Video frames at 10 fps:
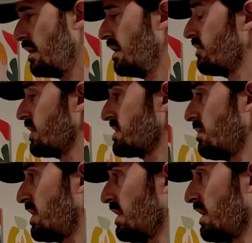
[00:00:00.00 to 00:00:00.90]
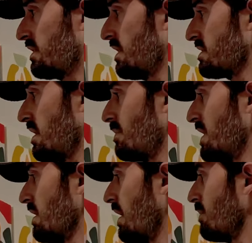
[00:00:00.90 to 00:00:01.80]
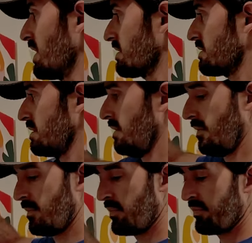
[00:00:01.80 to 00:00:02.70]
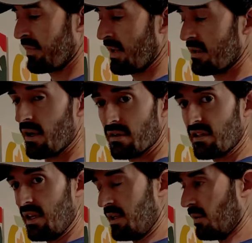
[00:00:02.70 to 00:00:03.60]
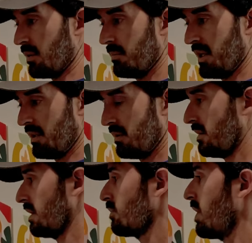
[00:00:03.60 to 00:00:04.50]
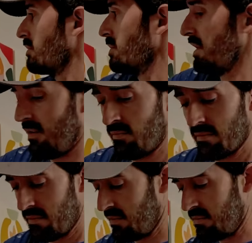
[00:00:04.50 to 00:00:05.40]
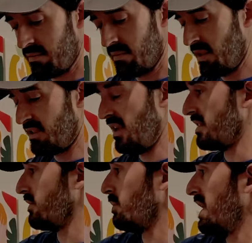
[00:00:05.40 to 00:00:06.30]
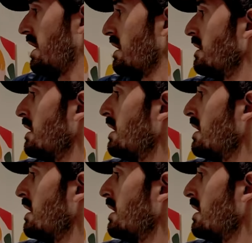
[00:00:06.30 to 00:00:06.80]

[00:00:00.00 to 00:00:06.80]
And for something like this, I mean, I mix a teeny little bit, like probably 1/10 of a pan.